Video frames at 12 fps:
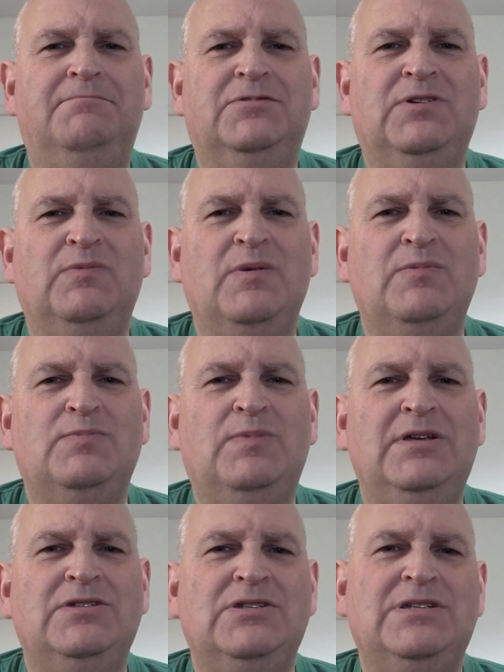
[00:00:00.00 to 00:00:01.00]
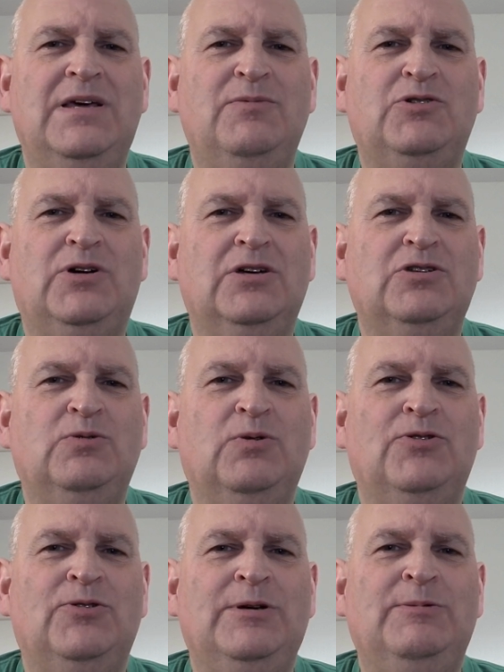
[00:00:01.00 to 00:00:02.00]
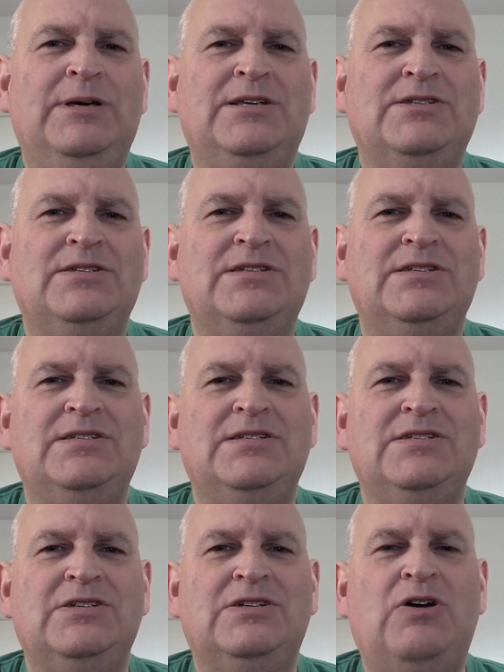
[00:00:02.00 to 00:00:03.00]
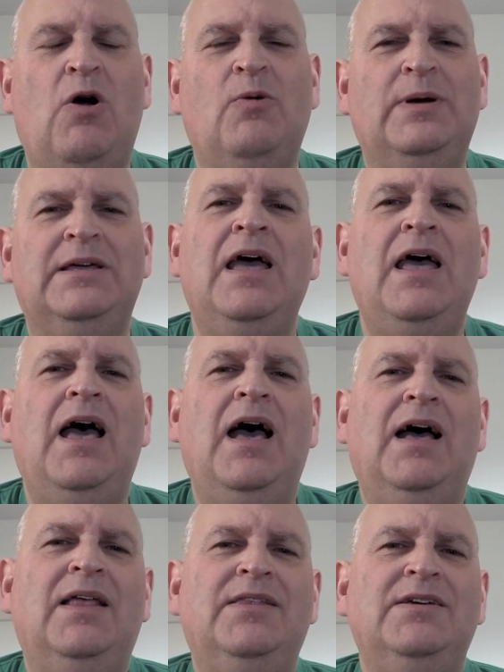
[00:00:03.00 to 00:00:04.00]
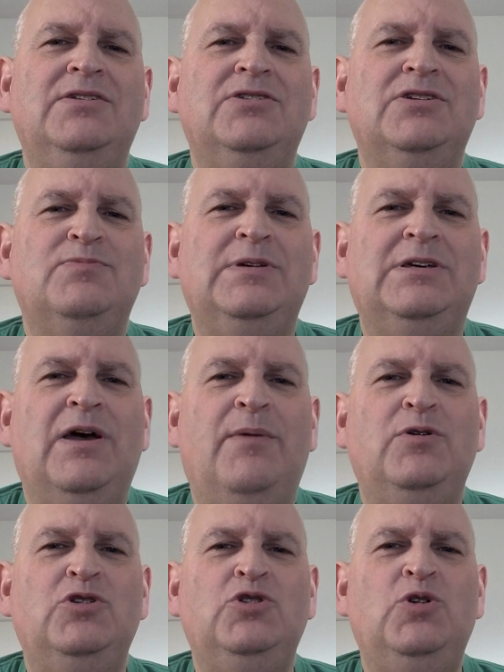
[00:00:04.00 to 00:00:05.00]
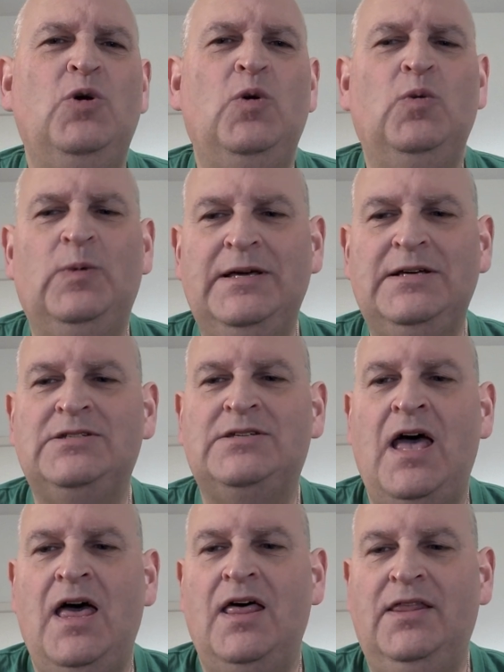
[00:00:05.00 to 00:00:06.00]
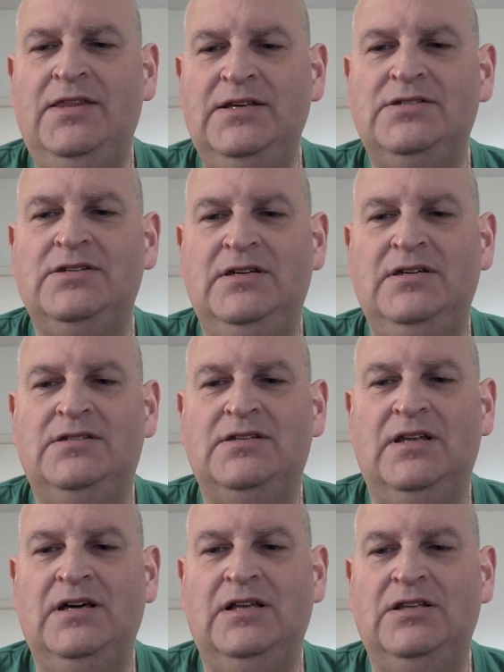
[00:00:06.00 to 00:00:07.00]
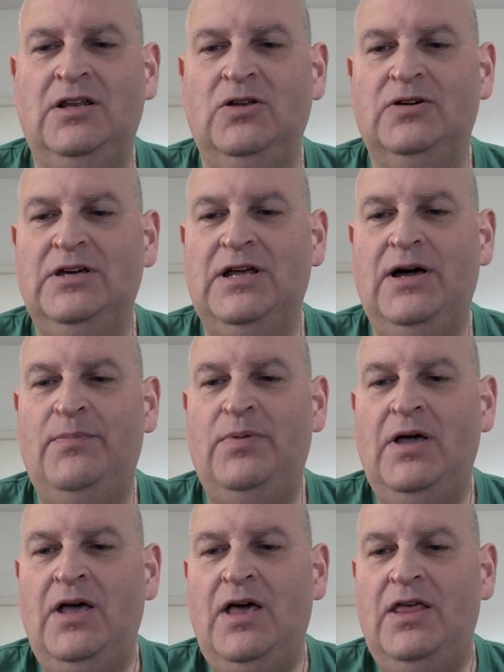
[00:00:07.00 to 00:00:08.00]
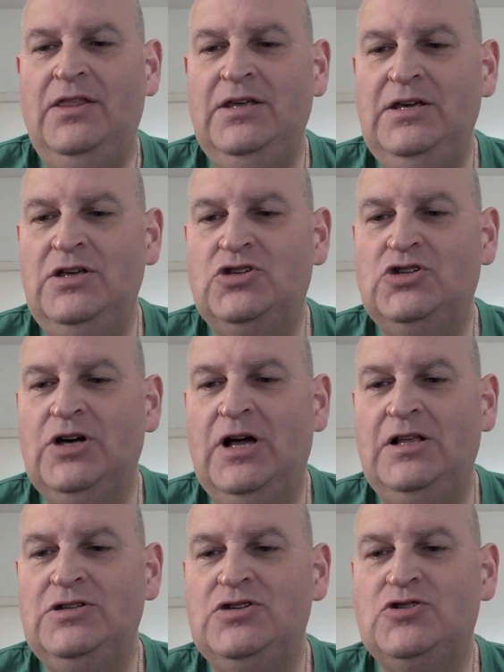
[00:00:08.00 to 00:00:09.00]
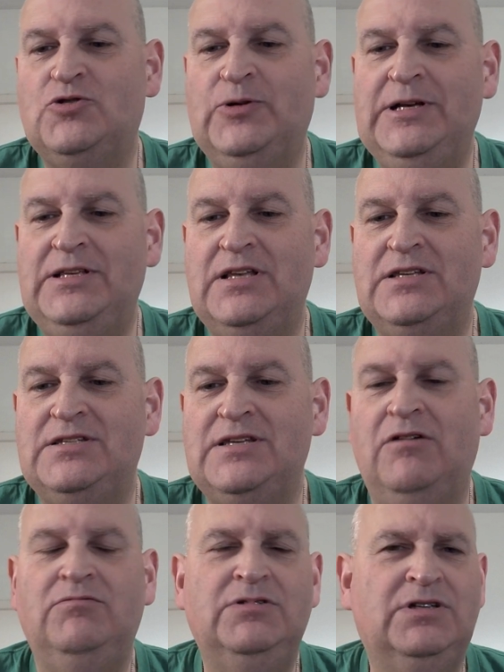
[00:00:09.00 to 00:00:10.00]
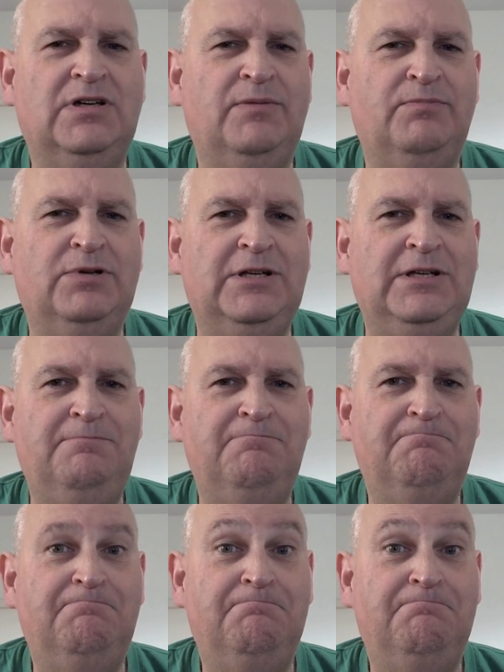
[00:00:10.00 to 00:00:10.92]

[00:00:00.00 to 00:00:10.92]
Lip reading: sometimes plays the same track 2 or 3 weeks going, and they just become earwigs. This is, and I had to look it up, the Charles Street Sound Company,